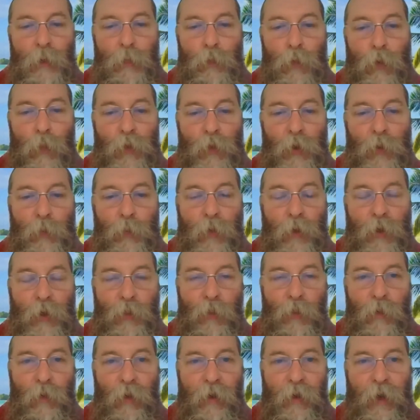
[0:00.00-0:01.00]
which
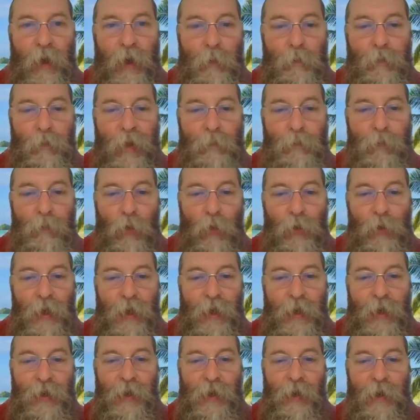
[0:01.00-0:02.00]
will look in a bit more
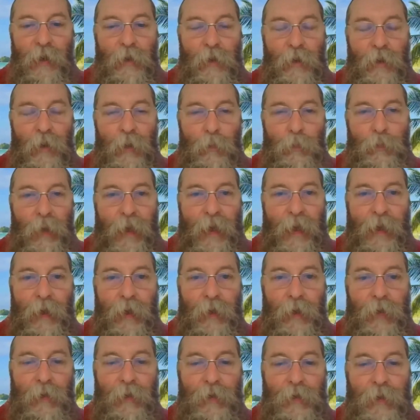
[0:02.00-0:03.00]
detail at
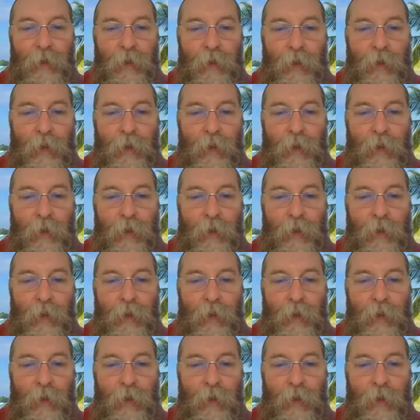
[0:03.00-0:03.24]
peatland